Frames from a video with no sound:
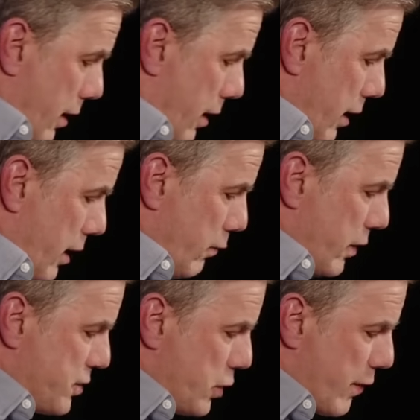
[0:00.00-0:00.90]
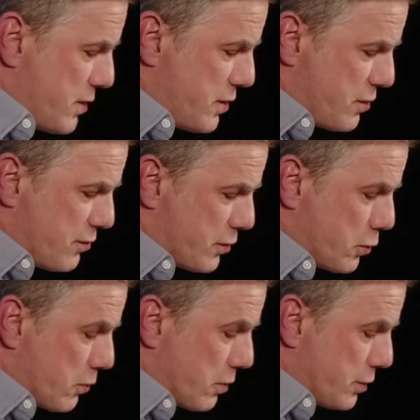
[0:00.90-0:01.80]
uh, in which U.S.
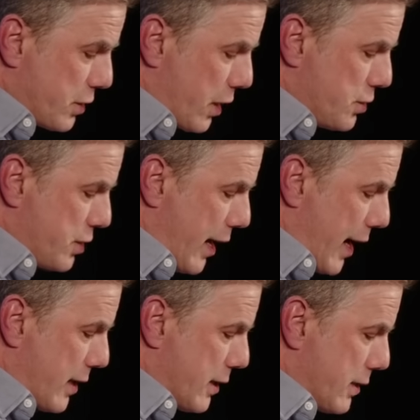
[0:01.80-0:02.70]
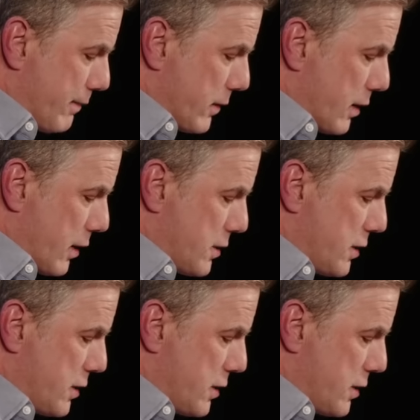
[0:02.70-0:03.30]
District Judge Ana uh,